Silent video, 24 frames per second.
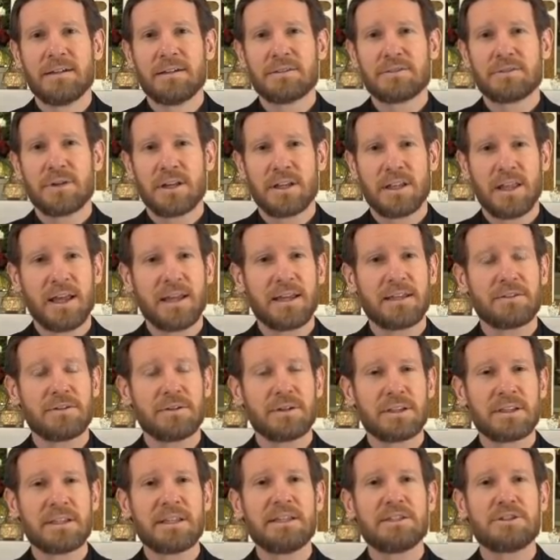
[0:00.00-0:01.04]
So I'd like to
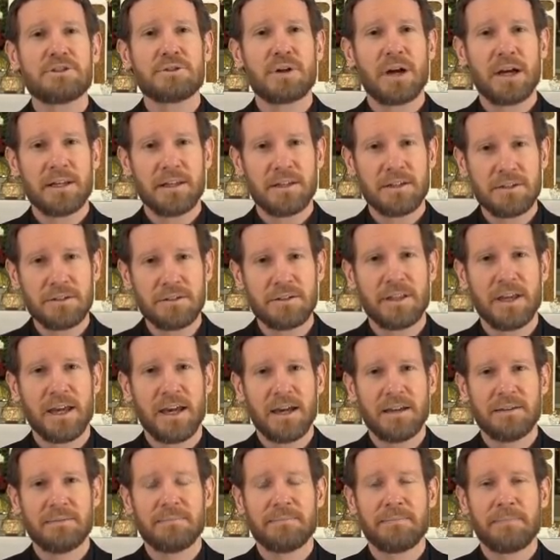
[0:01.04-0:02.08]
at least try to do
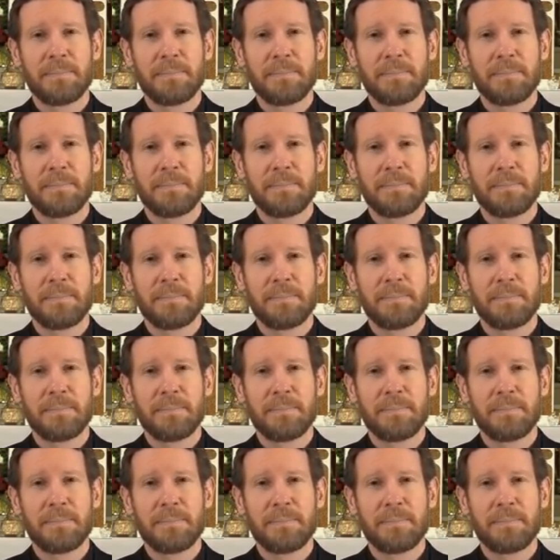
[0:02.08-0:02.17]
that.